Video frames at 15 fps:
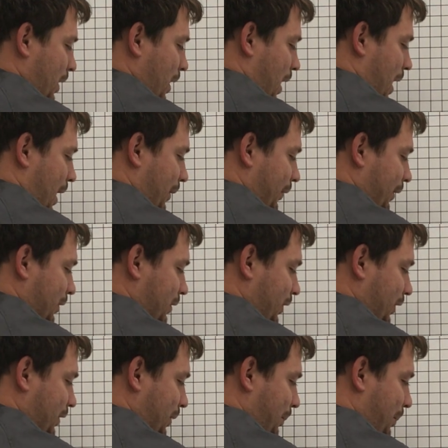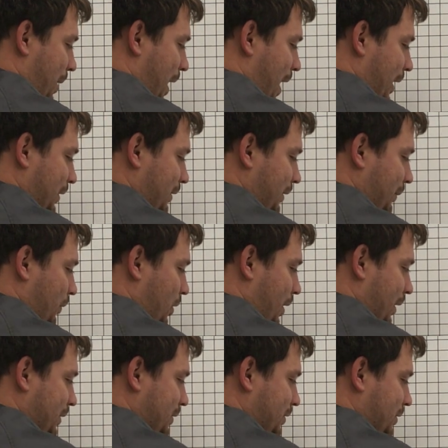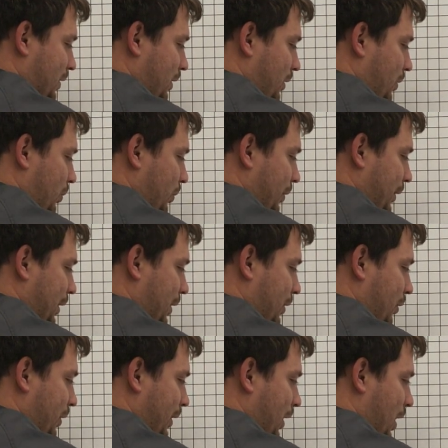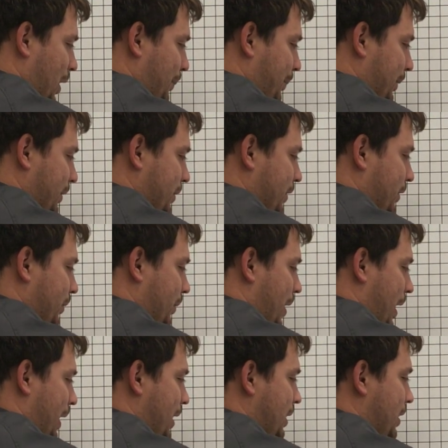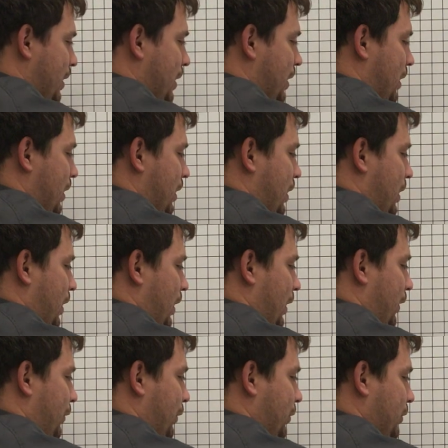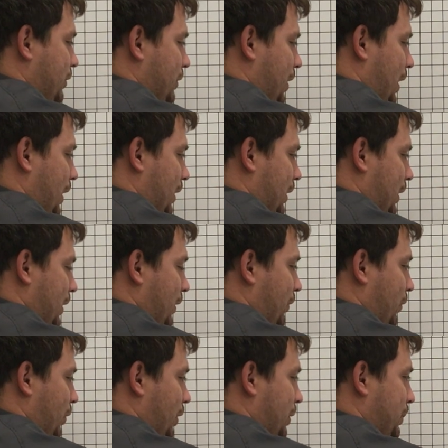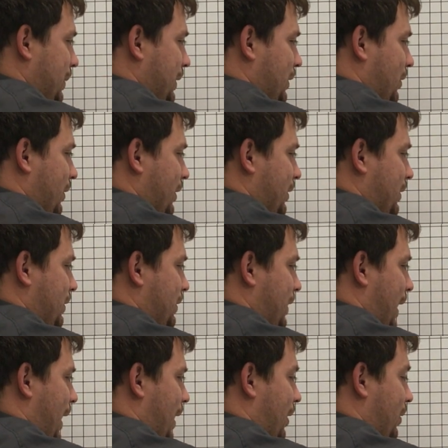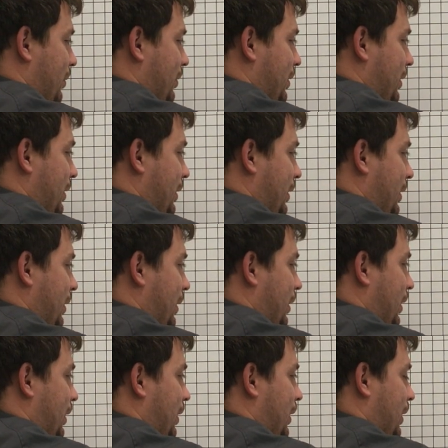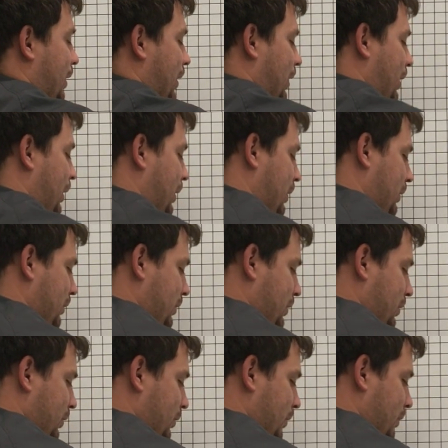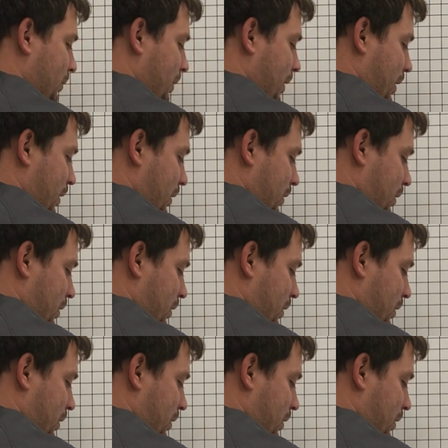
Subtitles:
Obviously, it's a positive 1, so we are going up and to the right. If it was negative, we'd be going down and to the right,